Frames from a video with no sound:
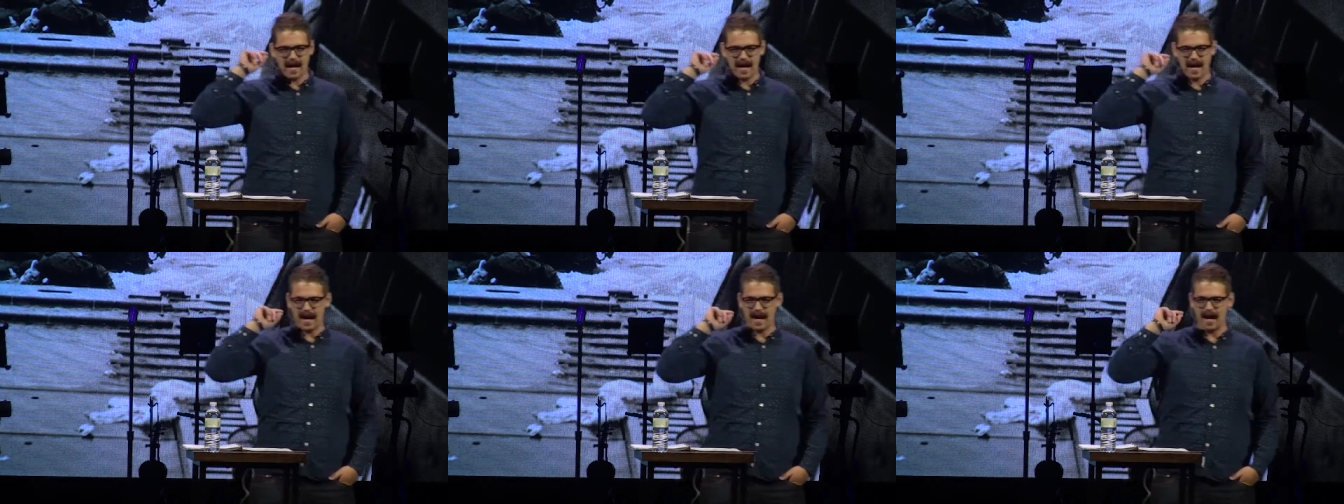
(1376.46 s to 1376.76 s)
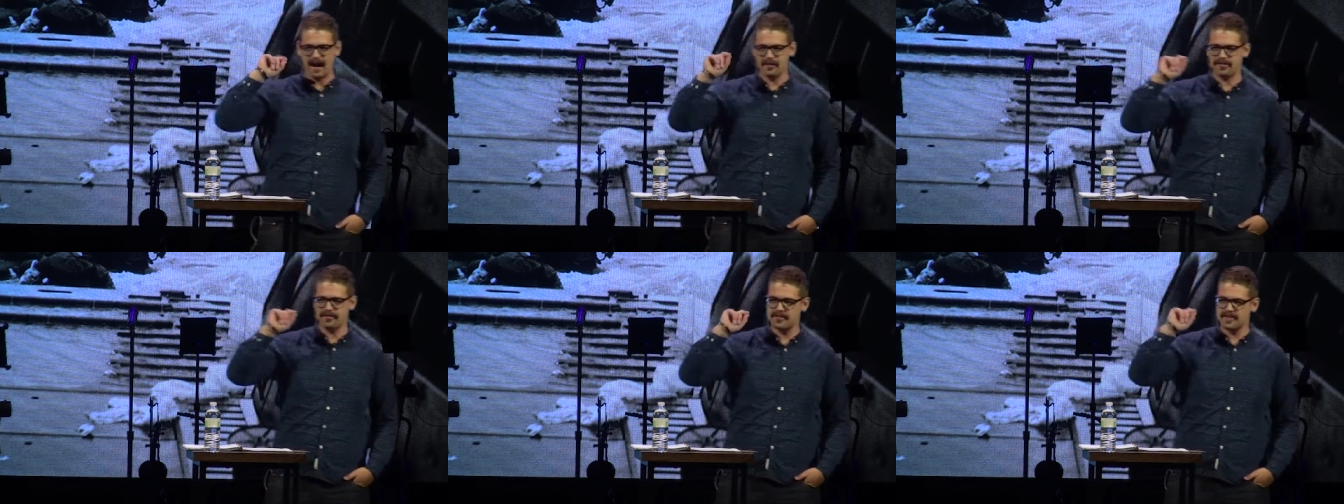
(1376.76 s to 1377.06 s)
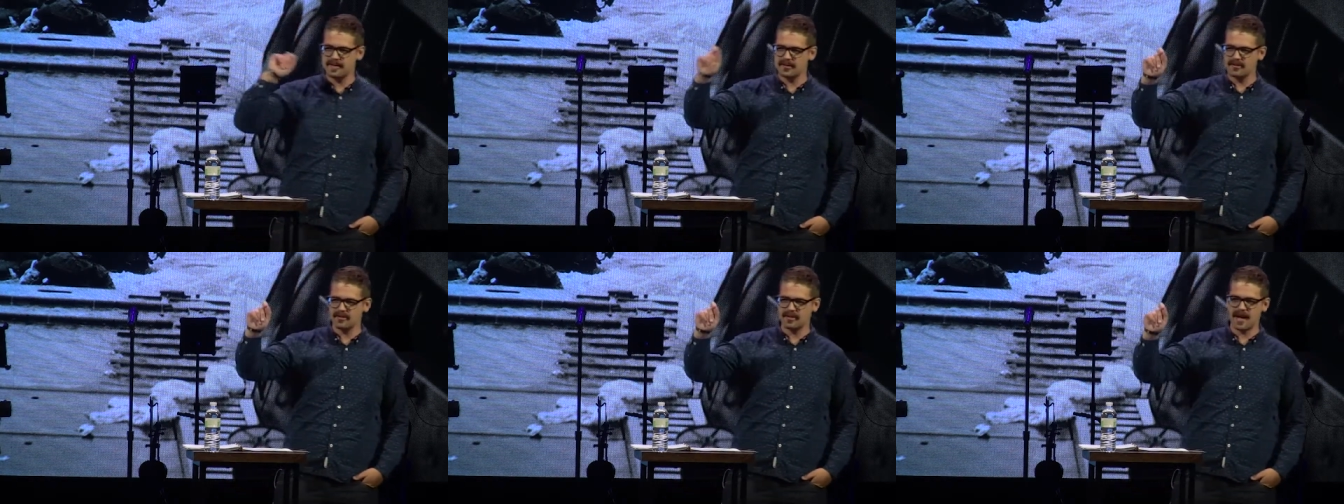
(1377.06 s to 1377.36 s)
how
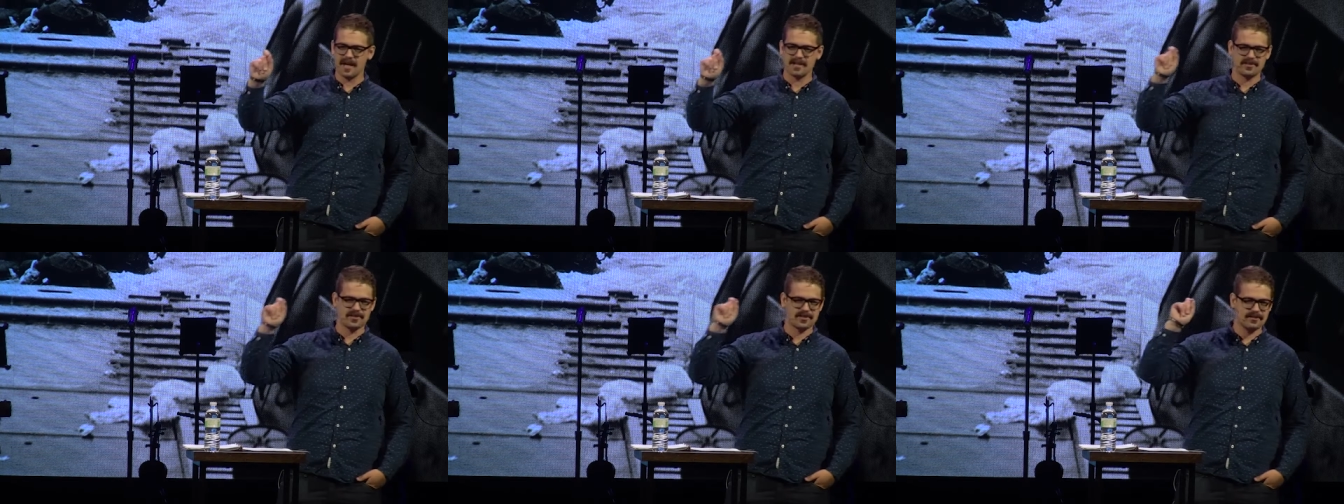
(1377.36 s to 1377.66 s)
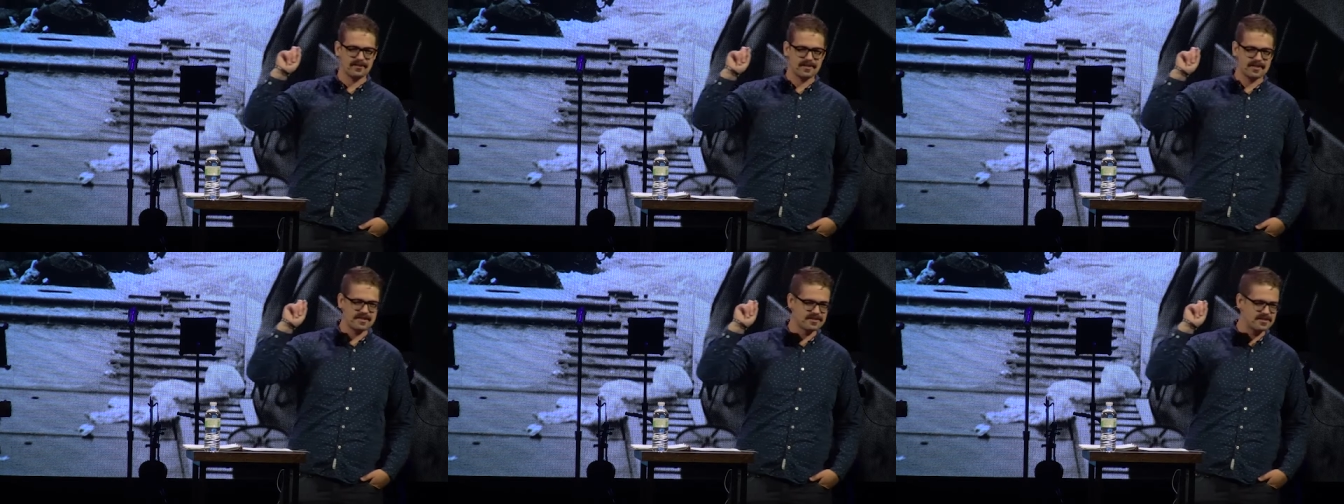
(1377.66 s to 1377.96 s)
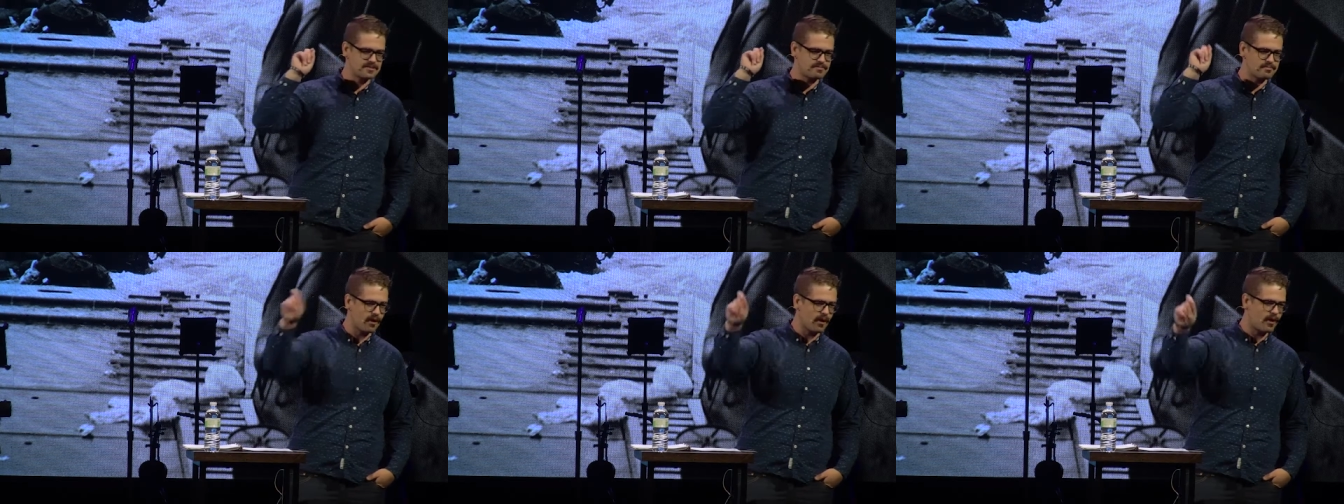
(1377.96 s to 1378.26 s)
theologically
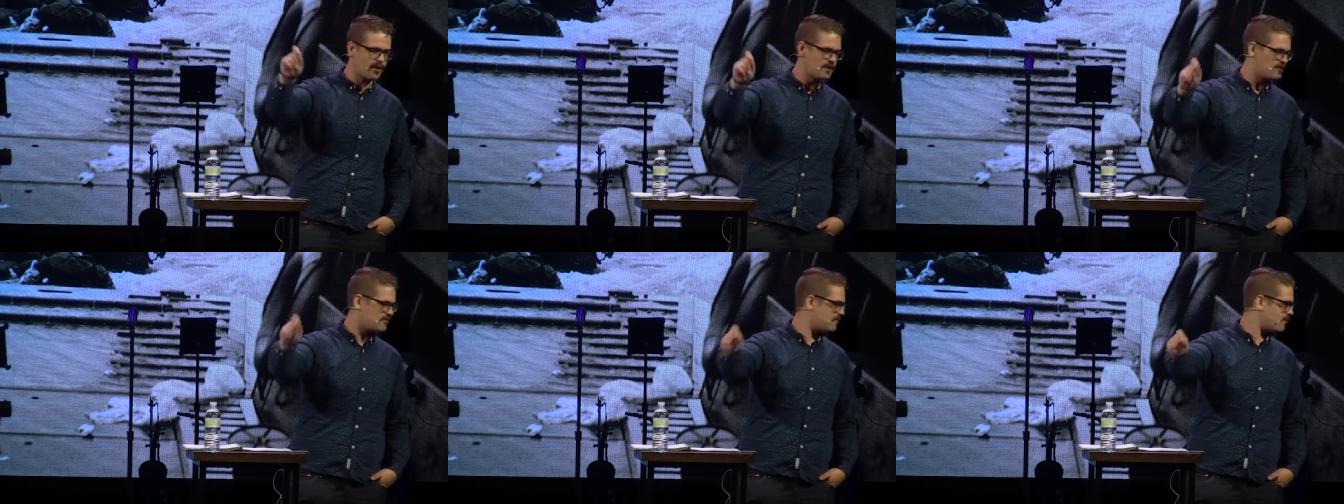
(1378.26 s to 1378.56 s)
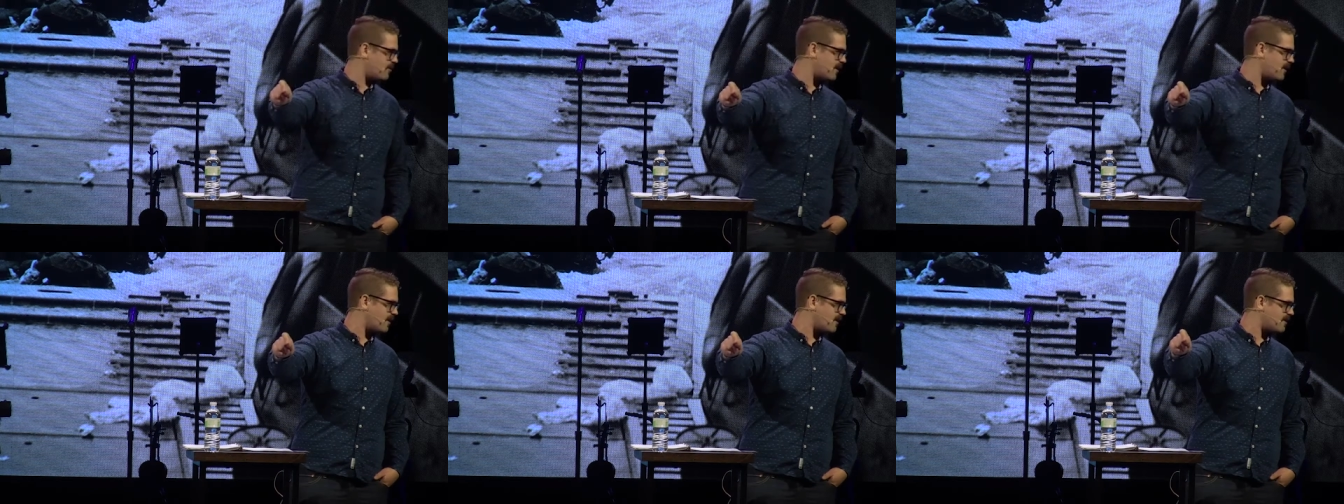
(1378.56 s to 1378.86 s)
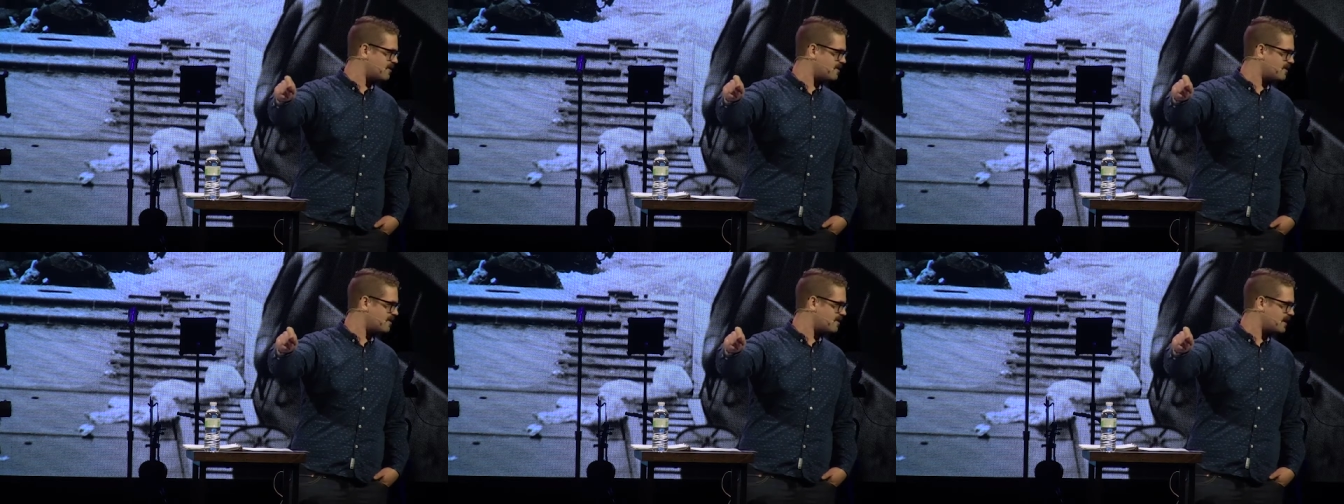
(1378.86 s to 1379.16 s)
smart you are,